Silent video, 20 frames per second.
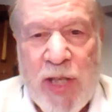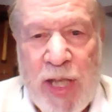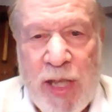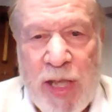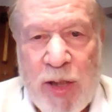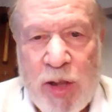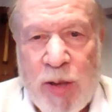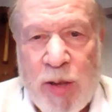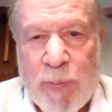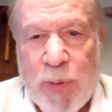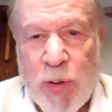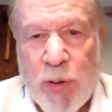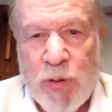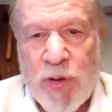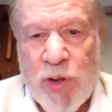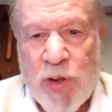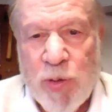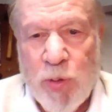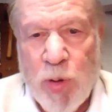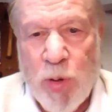in
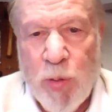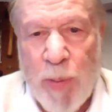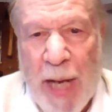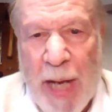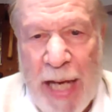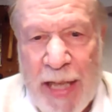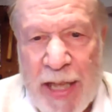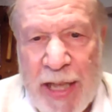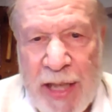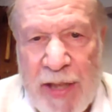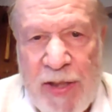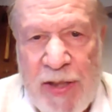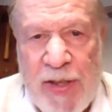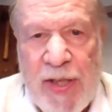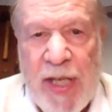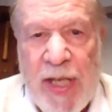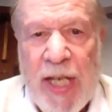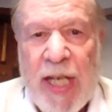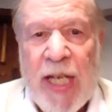computers or robotics